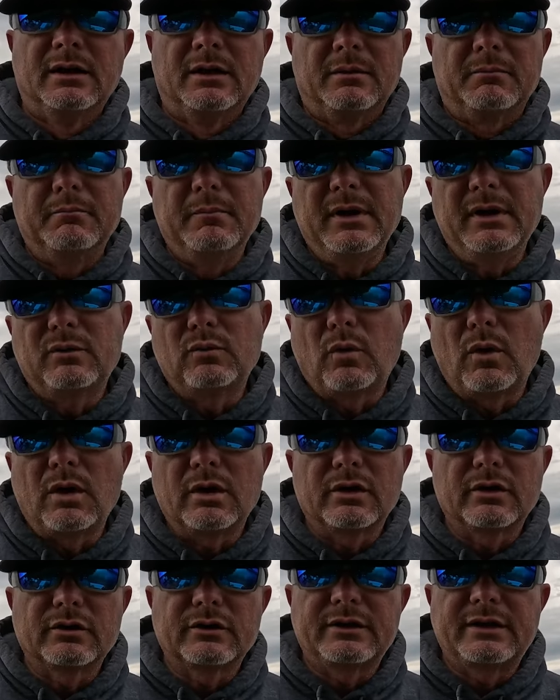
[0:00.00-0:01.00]

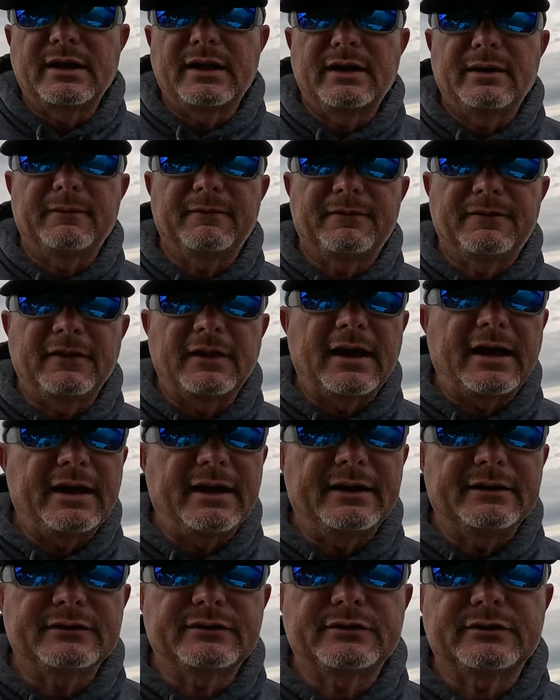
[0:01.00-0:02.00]
mid-water depth
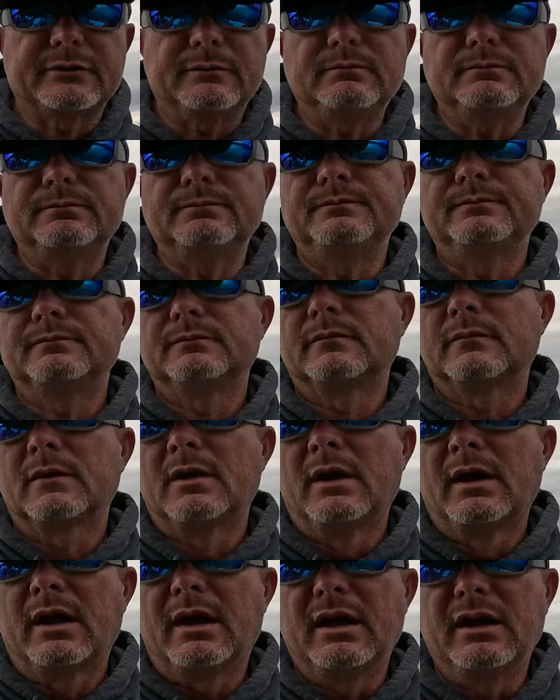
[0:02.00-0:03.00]
flats,
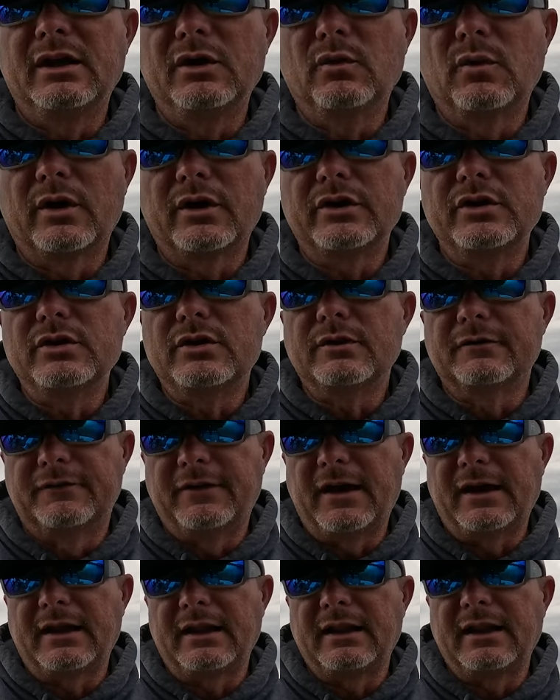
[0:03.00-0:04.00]
anywhere you can
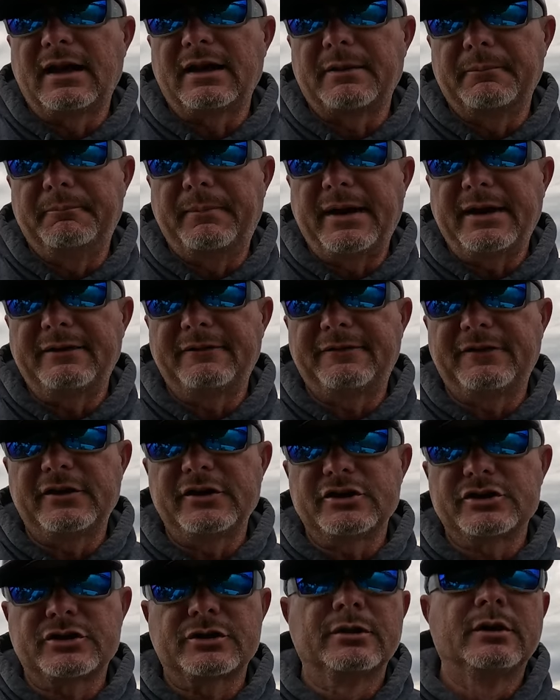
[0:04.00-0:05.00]
find a lot of bait
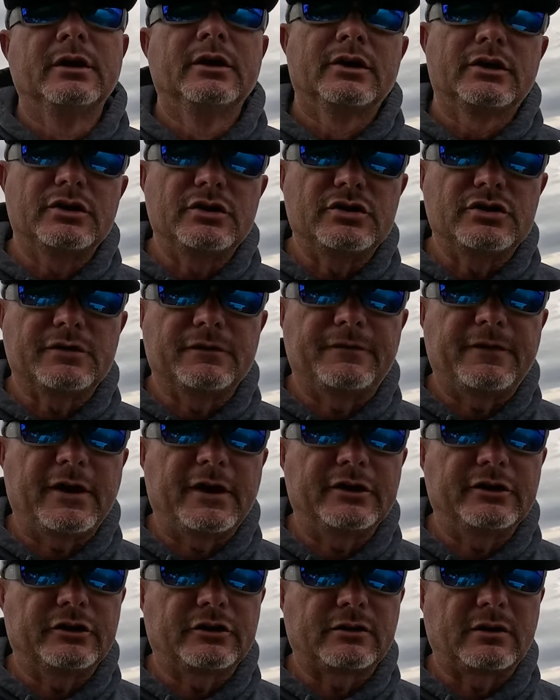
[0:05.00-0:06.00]
fish, you should
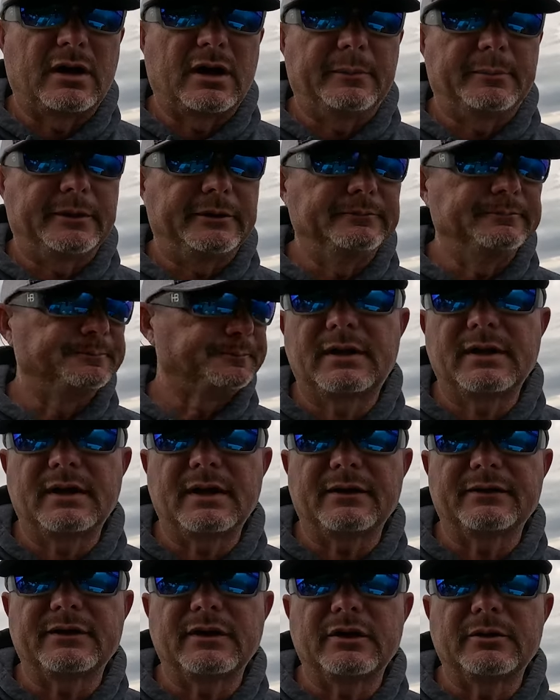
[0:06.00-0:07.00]
find your crappie. Get
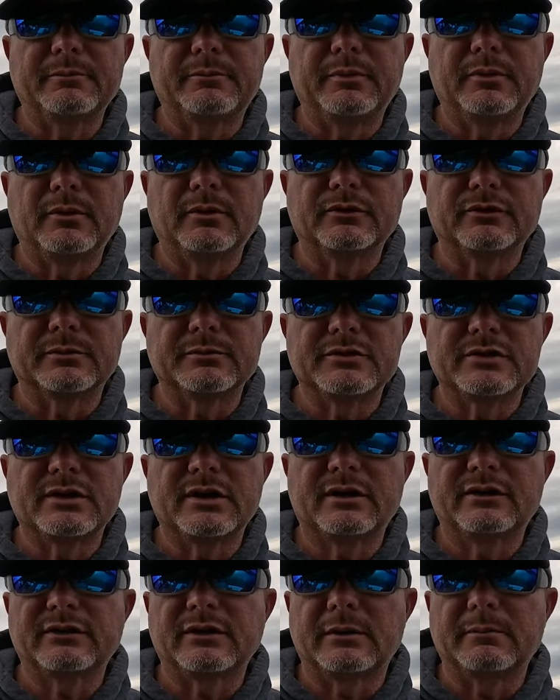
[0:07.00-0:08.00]
out there and pull some
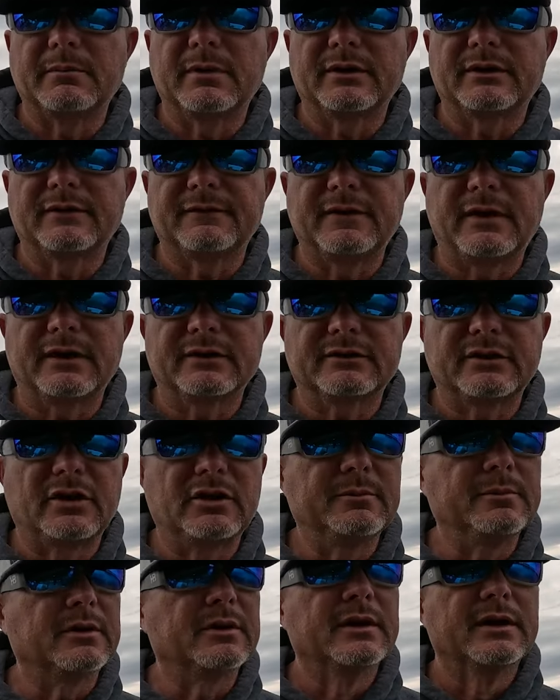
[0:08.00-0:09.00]
jigs in the month of
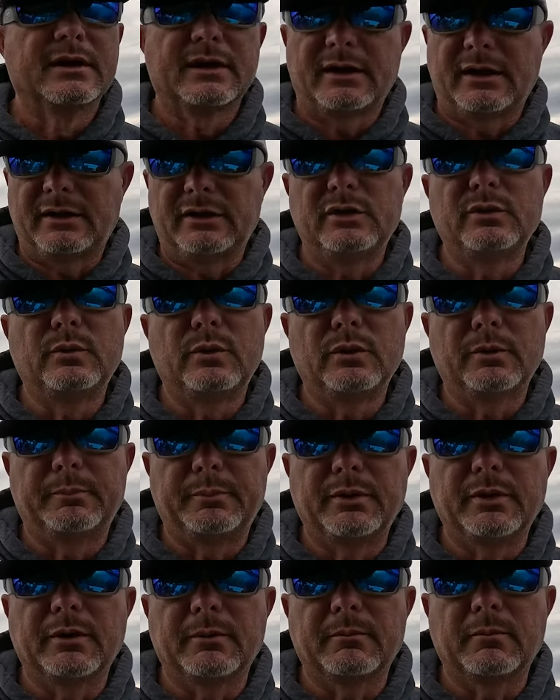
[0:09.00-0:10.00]
October, and you will
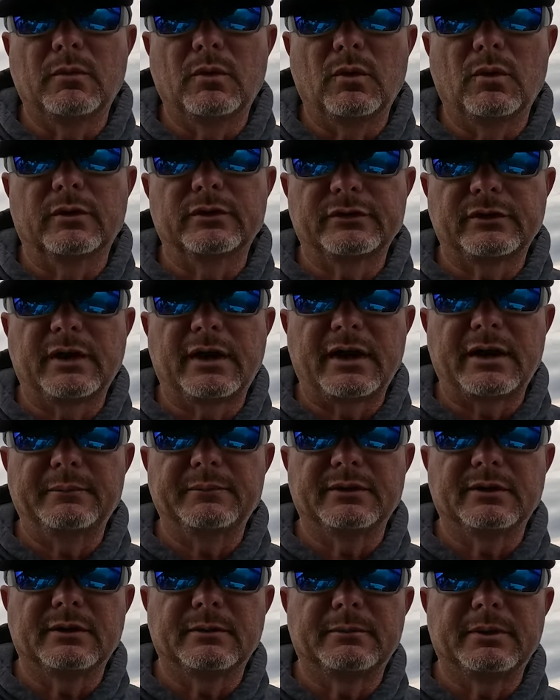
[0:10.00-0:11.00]
put more
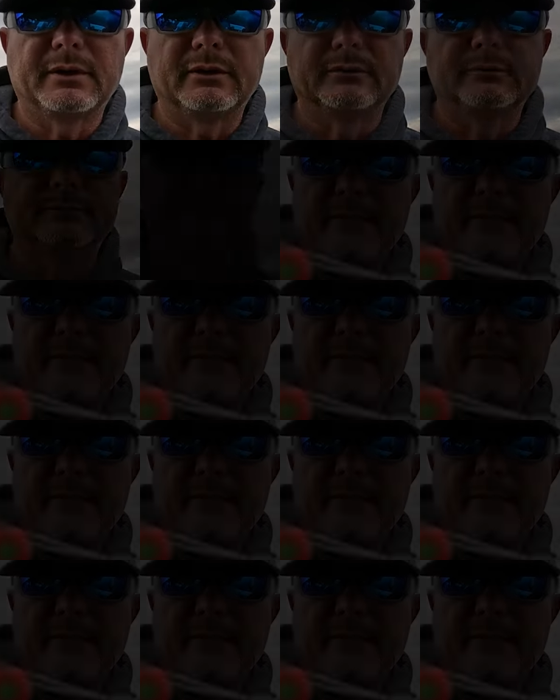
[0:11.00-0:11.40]
slabs in the boat.